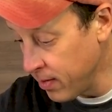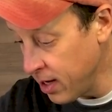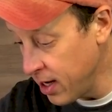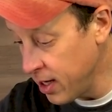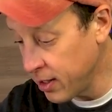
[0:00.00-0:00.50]

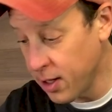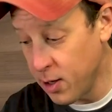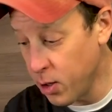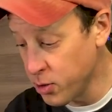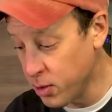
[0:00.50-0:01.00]
And it can
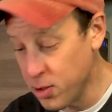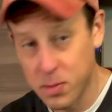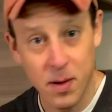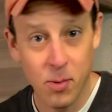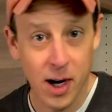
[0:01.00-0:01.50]
also just
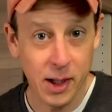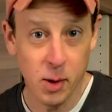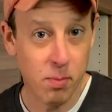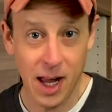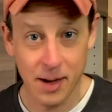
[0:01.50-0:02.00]
be regular
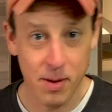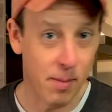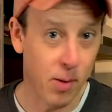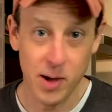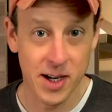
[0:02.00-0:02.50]
black
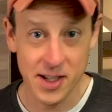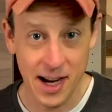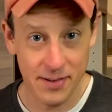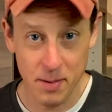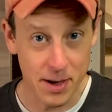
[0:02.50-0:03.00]
pepper. It doesn't
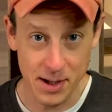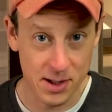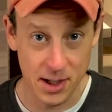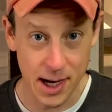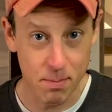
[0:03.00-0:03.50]
have to be
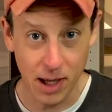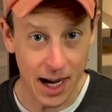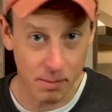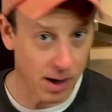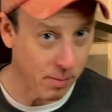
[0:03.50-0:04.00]
sea
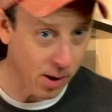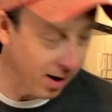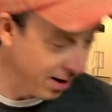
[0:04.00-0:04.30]
black pepper.